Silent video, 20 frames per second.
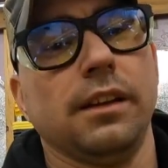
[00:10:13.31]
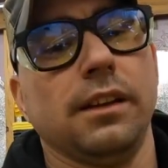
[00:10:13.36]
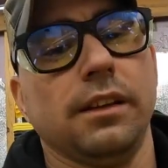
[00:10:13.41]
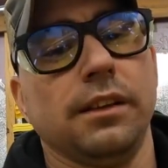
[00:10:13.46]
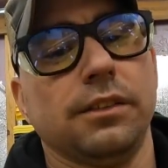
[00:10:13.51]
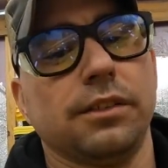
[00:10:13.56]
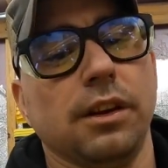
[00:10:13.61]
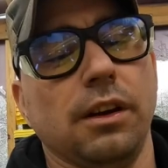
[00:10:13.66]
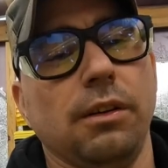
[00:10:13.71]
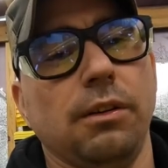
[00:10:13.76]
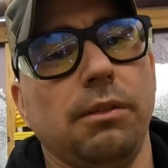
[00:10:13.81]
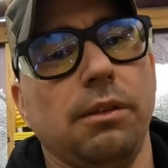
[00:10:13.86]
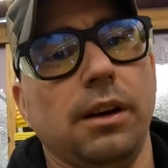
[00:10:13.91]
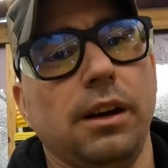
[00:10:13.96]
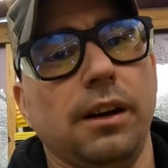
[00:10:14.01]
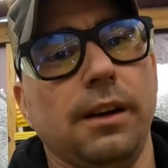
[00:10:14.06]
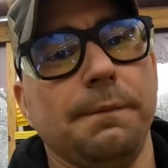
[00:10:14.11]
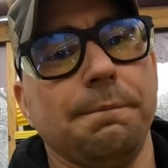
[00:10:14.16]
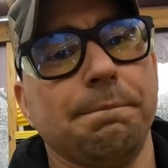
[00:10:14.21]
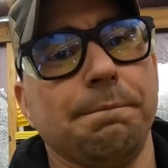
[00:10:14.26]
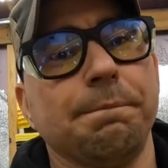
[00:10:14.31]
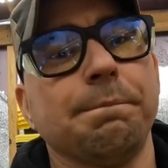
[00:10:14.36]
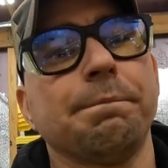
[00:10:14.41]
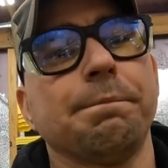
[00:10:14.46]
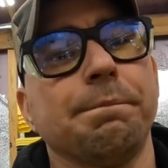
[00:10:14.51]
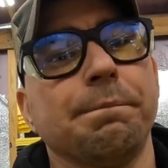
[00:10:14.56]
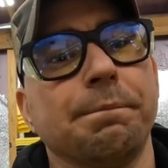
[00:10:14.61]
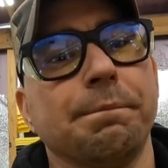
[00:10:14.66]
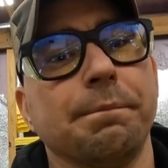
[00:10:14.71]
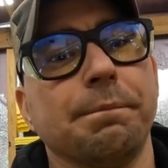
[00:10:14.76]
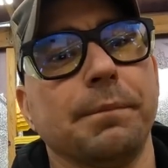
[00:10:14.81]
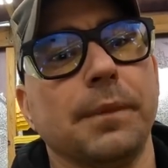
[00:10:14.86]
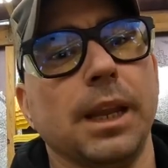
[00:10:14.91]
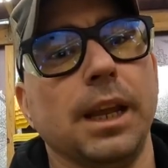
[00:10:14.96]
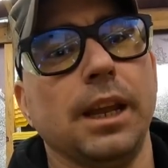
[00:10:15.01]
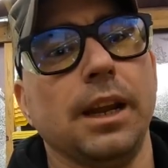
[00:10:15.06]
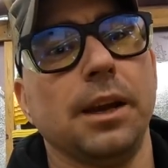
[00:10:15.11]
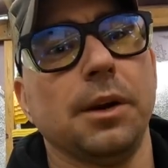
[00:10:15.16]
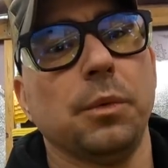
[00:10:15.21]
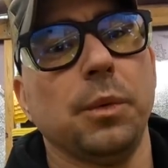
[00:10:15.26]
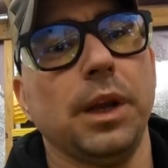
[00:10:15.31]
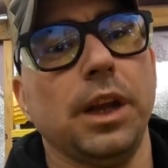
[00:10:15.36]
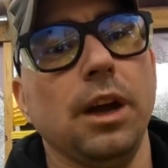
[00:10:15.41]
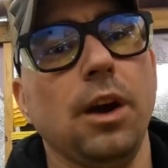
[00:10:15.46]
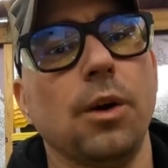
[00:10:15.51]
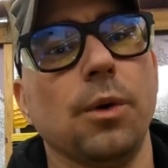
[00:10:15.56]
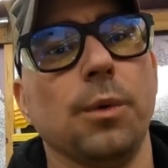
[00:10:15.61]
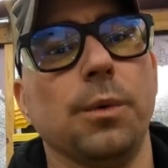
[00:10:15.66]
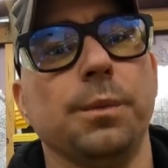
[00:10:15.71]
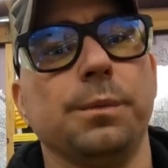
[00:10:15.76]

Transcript: So, here we go.